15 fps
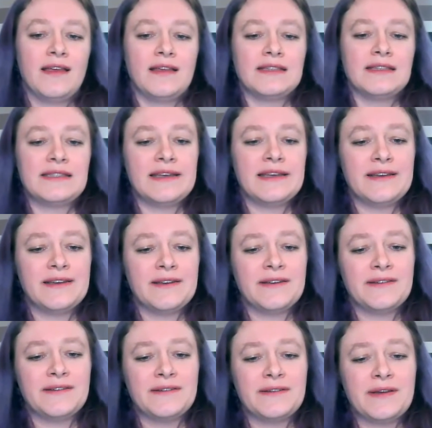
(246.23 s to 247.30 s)

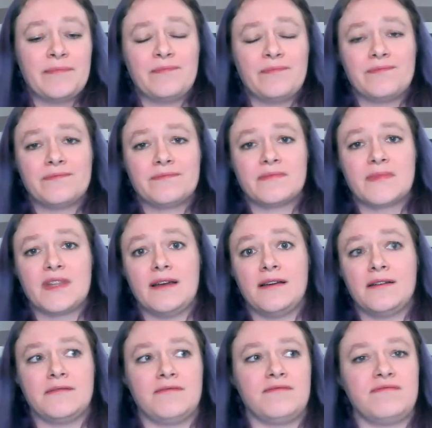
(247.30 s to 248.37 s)
So,
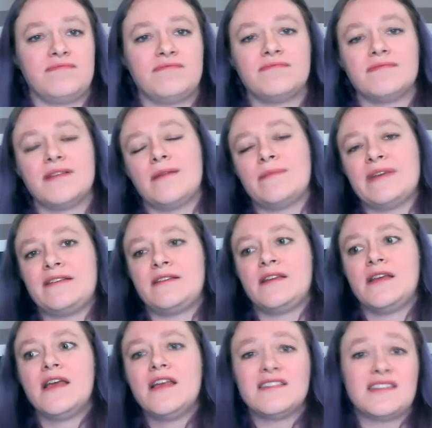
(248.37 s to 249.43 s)
I mean,
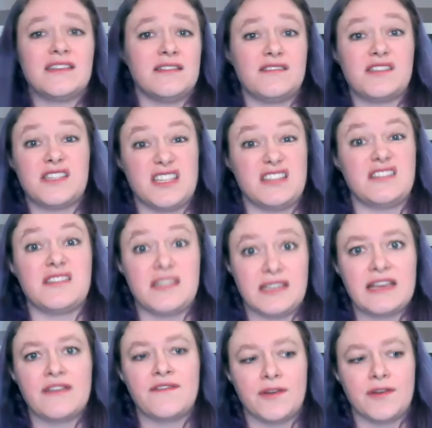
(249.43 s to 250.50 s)
to
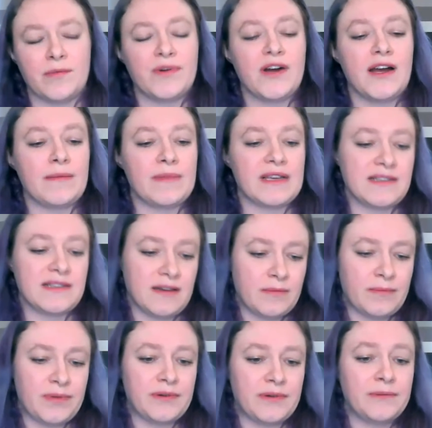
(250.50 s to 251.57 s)
give you a prime
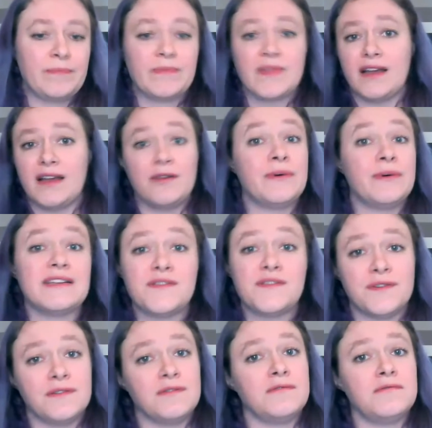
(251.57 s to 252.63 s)
example, I always
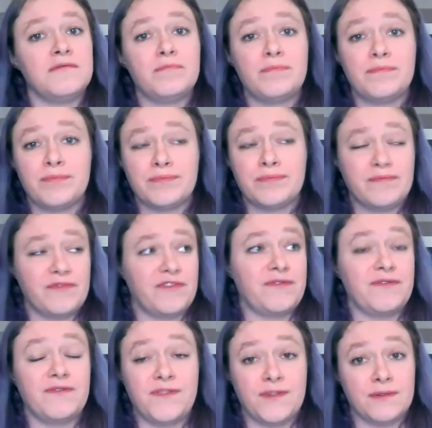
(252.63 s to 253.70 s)
fall
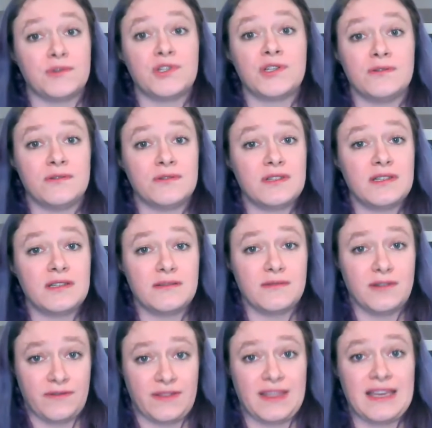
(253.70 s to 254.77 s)
short
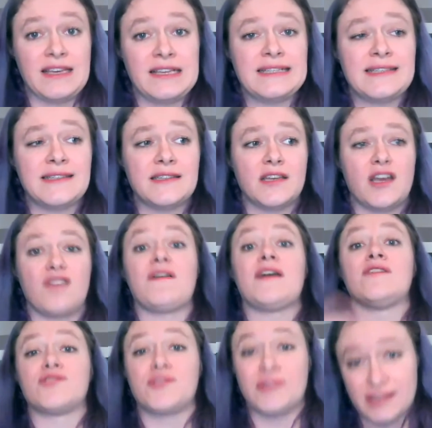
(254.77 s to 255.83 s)
of these
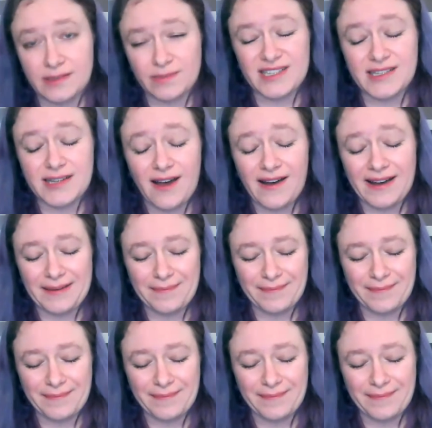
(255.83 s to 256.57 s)
around Christmas time.